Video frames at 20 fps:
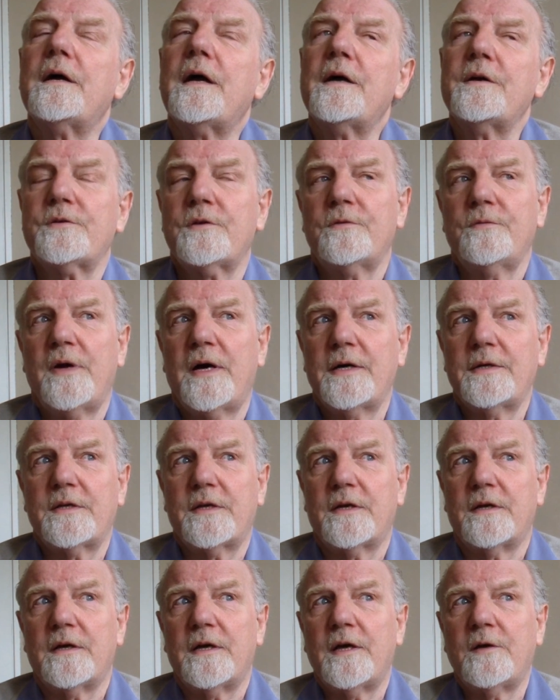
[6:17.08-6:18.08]
As a
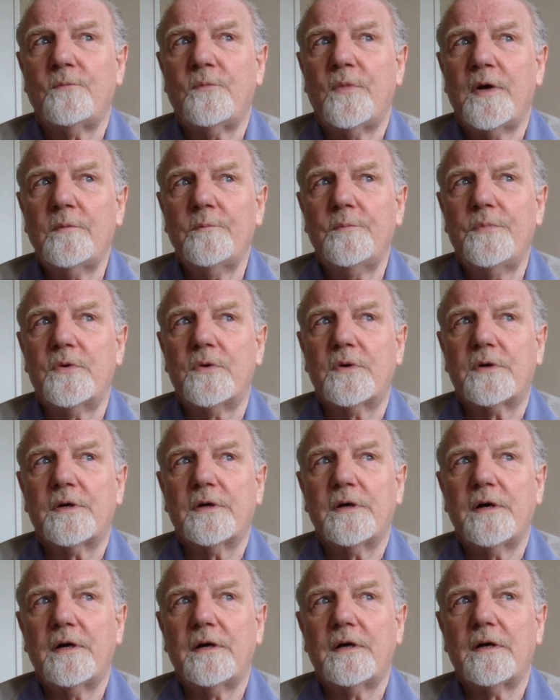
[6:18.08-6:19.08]
writer, in one book,
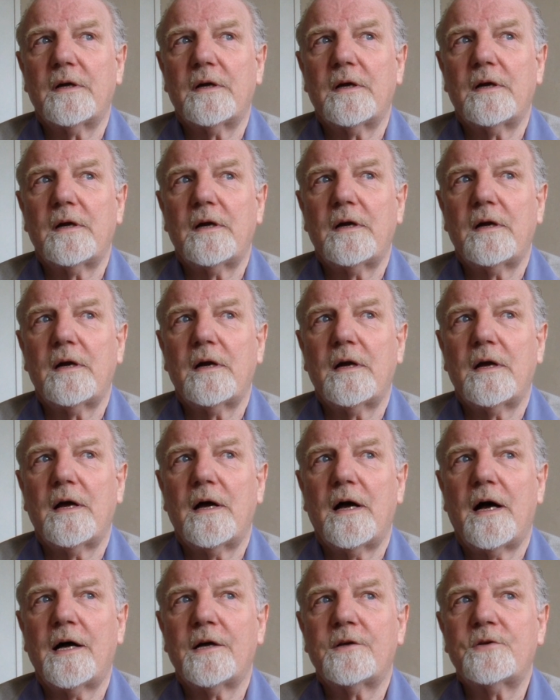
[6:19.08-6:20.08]

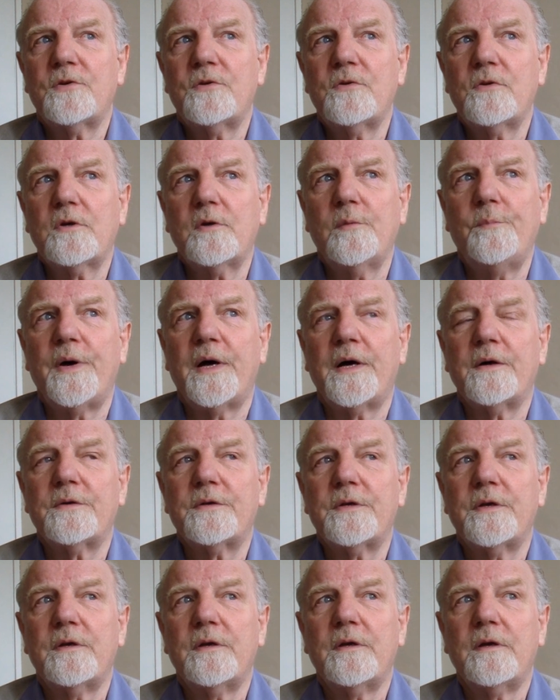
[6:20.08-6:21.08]
I talk
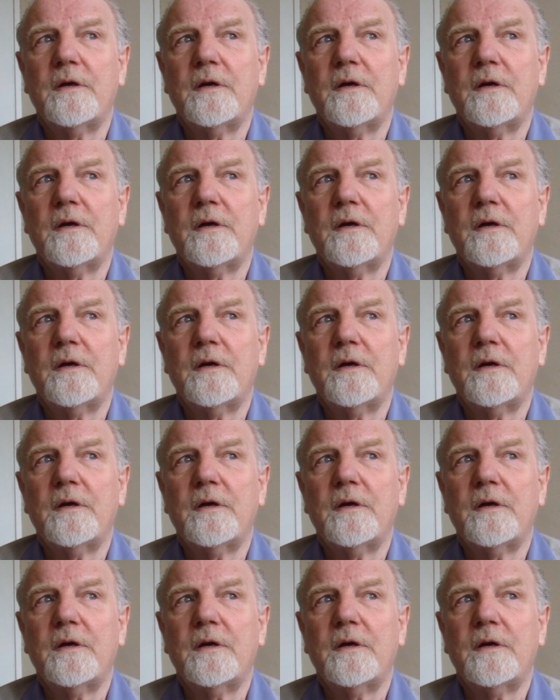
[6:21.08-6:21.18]
about